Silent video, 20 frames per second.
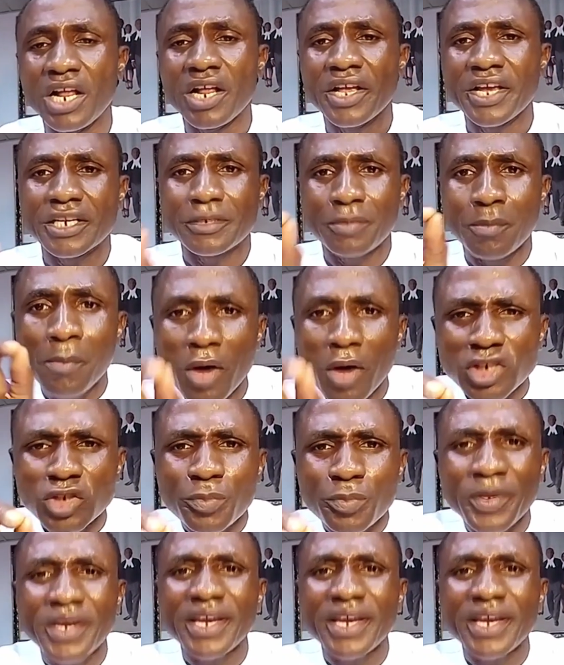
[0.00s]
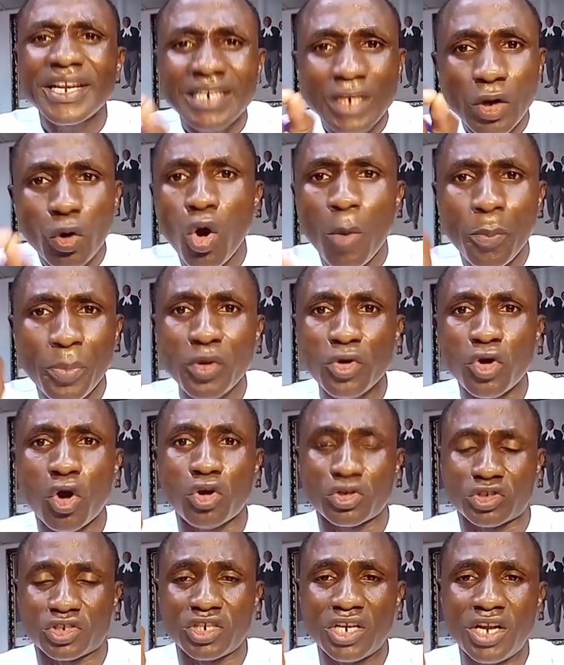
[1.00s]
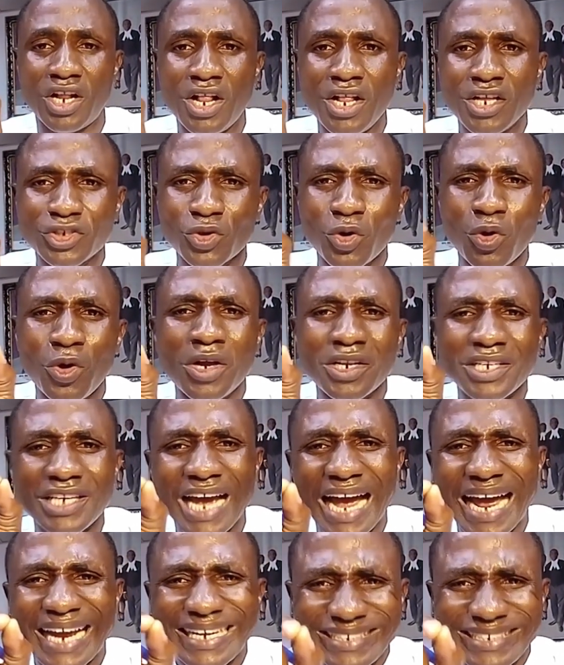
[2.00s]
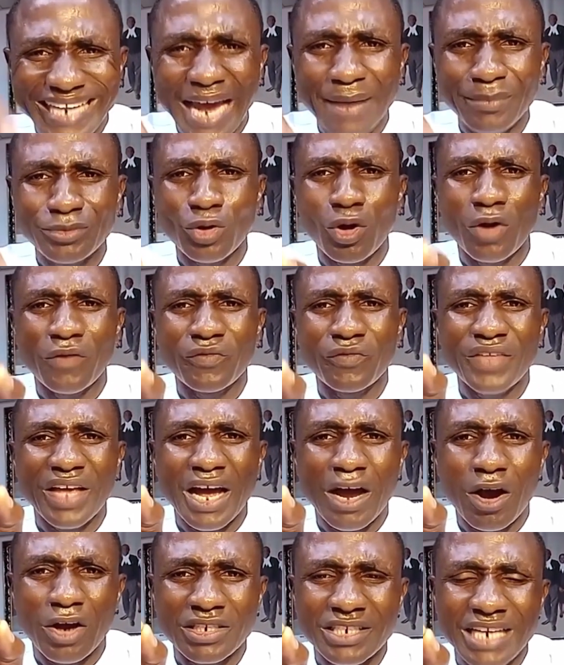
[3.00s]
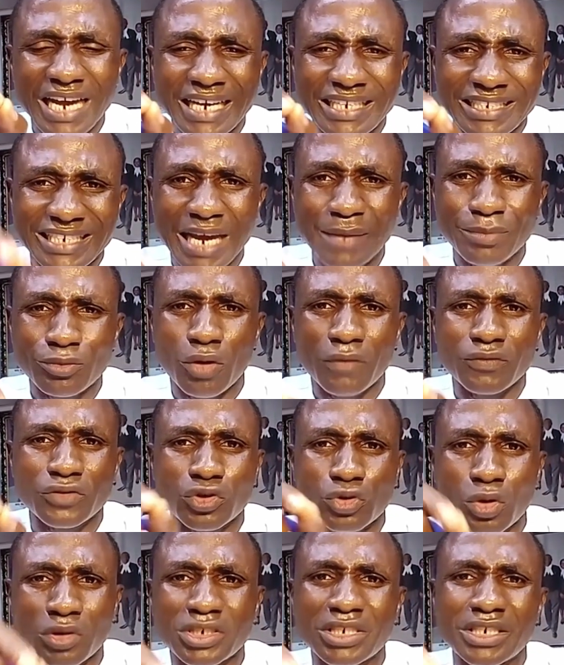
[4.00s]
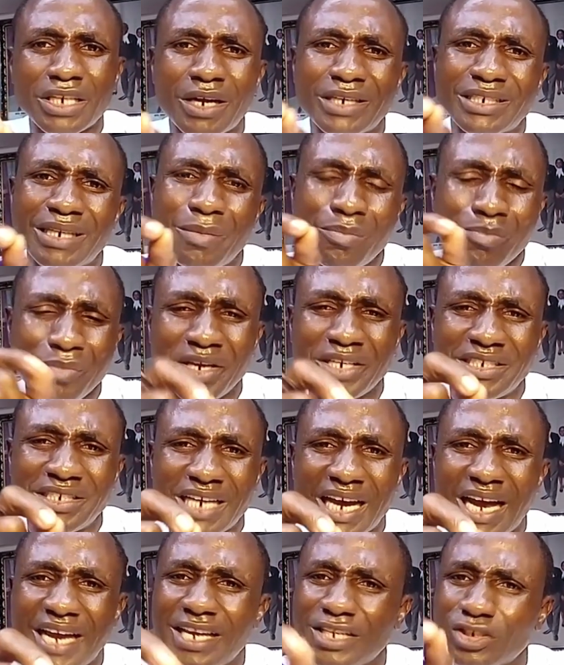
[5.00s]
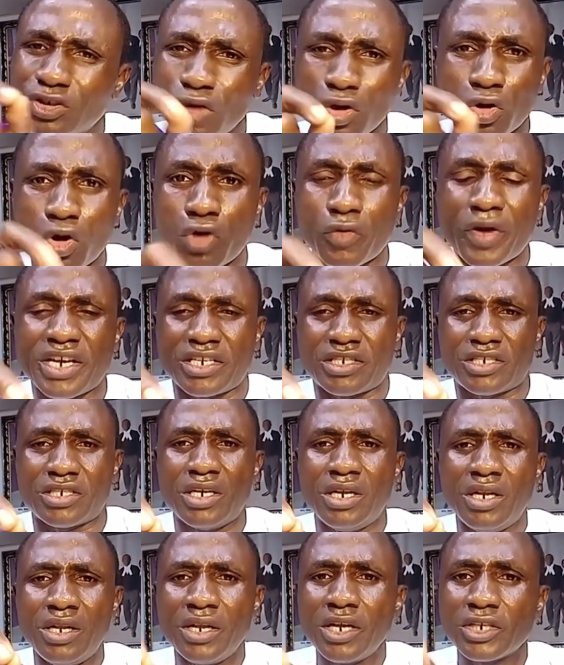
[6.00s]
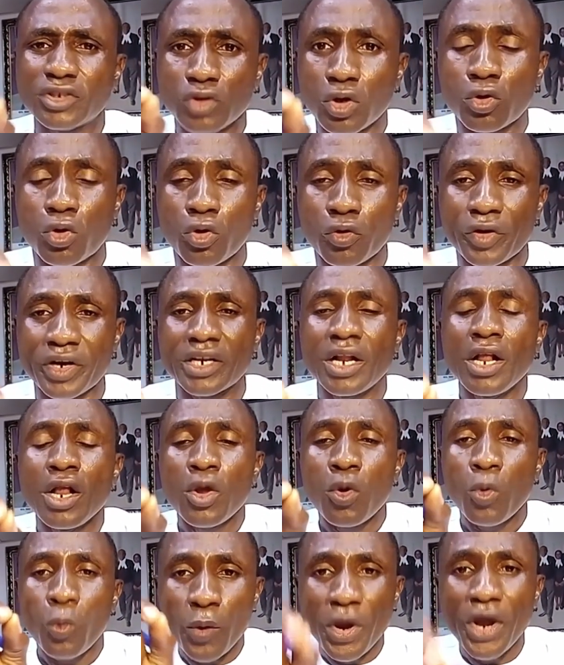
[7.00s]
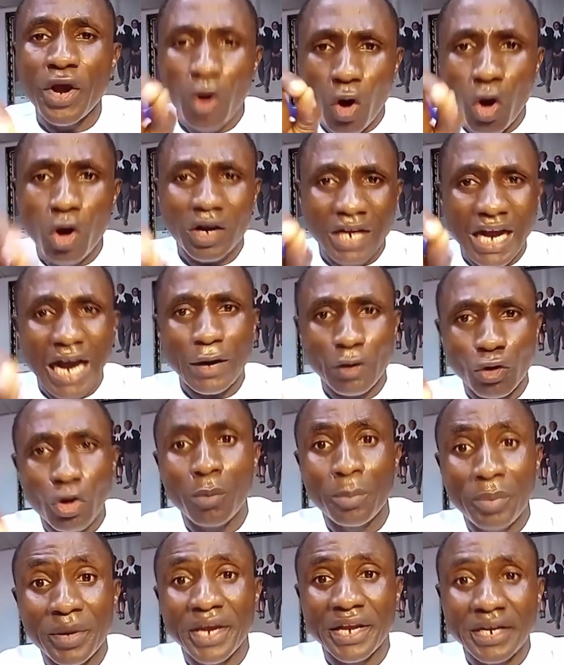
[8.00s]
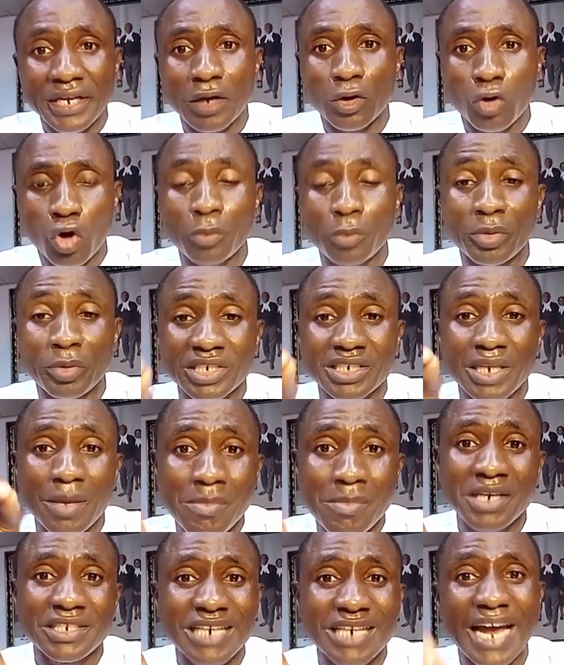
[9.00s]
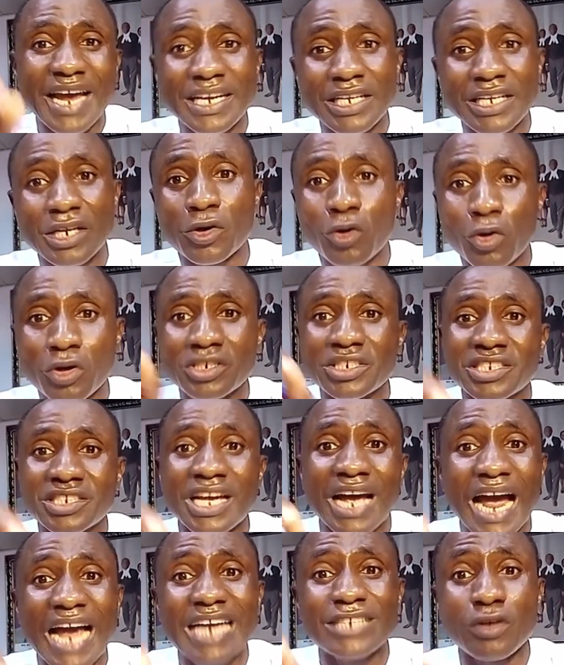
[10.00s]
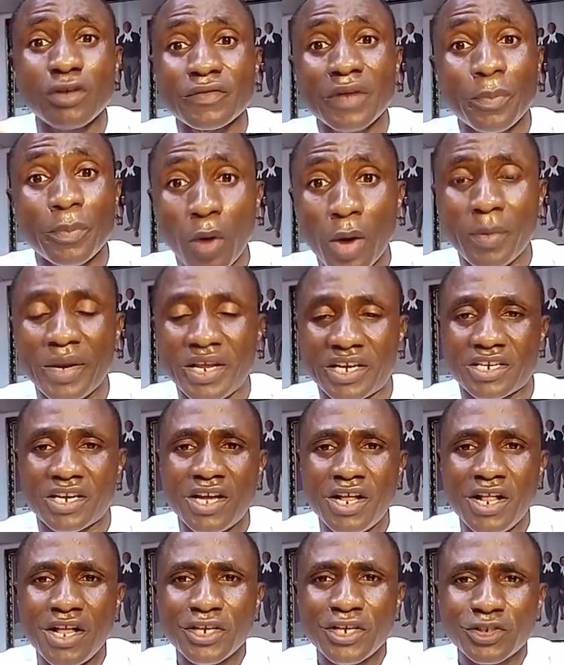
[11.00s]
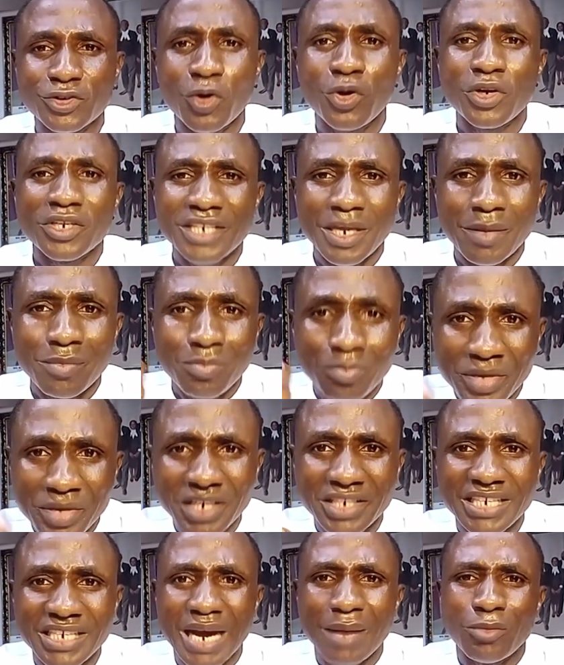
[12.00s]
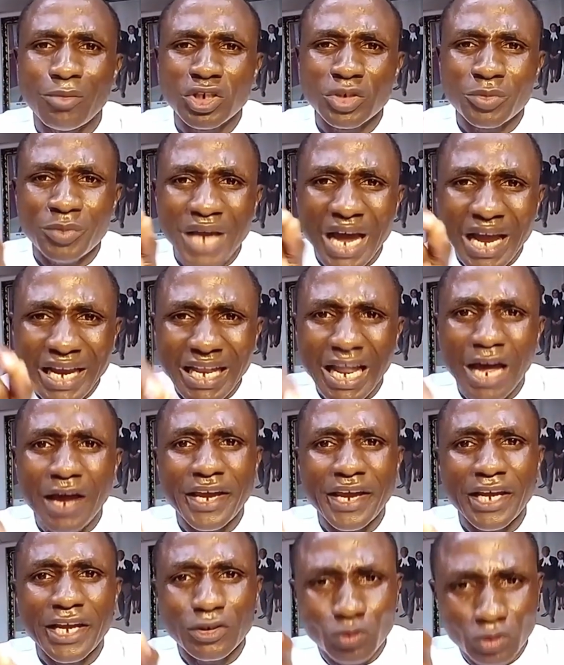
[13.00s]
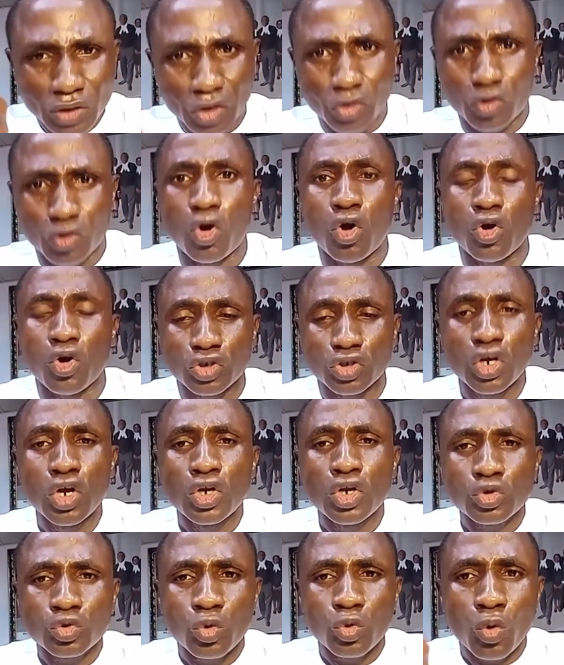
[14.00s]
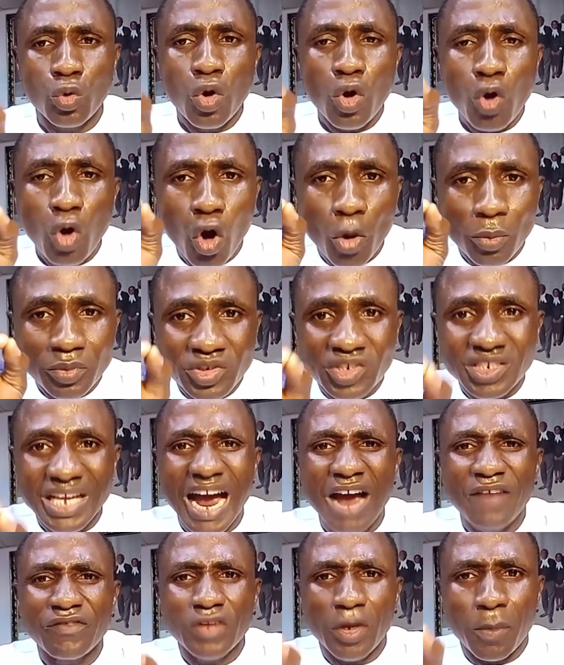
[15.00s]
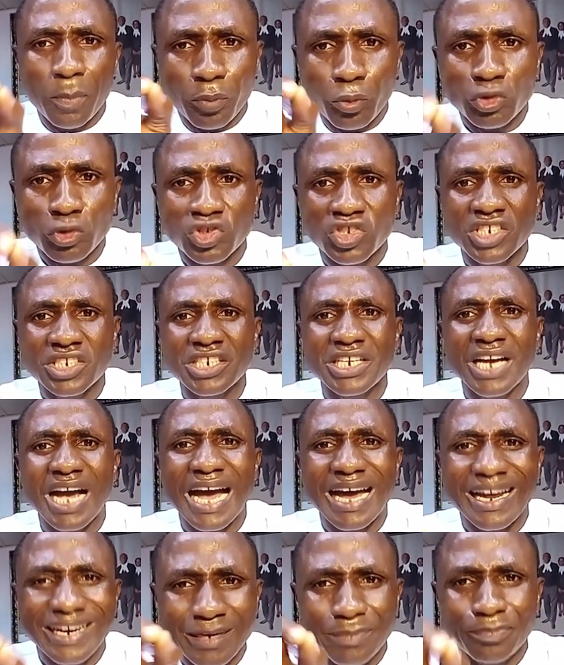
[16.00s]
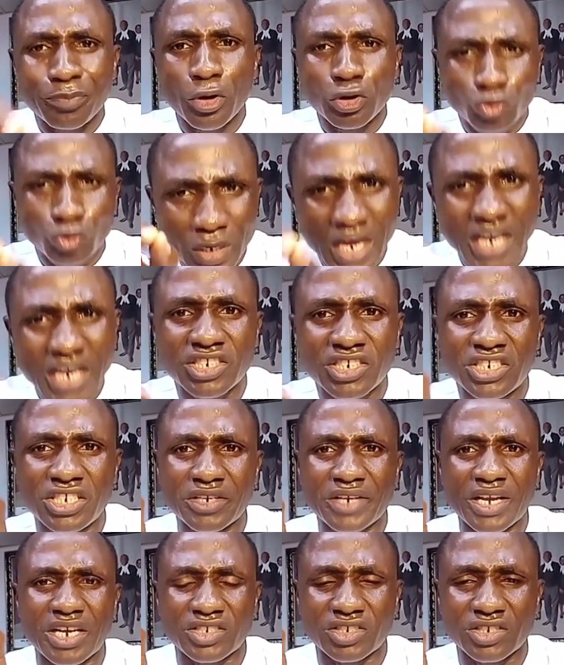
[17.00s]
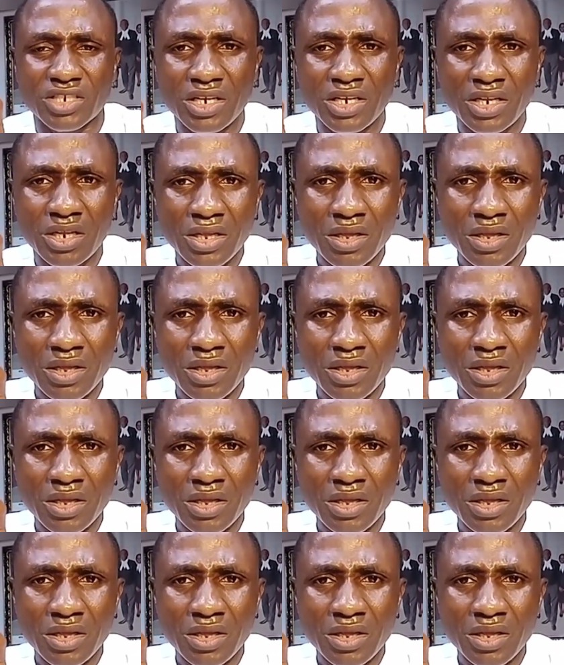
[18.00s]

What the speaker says: It must be in the open court. So the attempt of shutting out the media is not correct. It's not correct. We all cannot be in the court, but the media in the court is the eyes of the public. So the media must be allowed into the court to observe the proceeding and report to Nigerians.